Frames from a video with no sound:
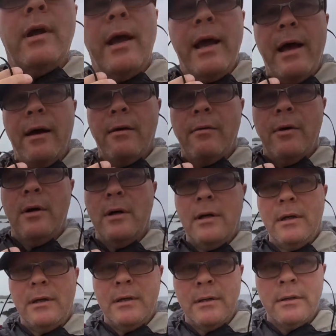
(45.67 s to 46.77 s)
how
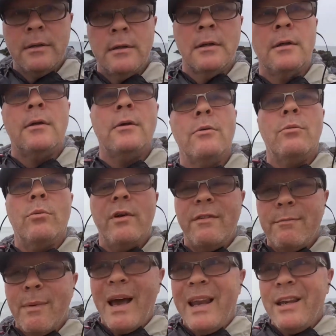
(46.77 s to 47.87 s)

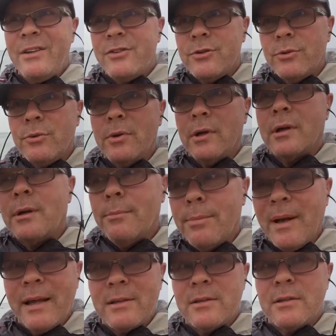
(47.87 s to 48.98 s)
we've managed all the
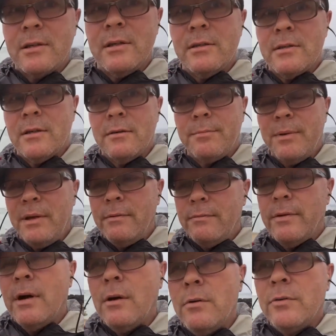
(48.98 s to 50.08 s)
complexities that have been
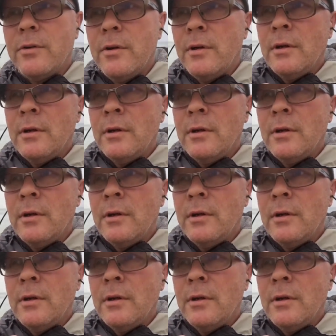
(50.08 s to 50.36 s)
involved.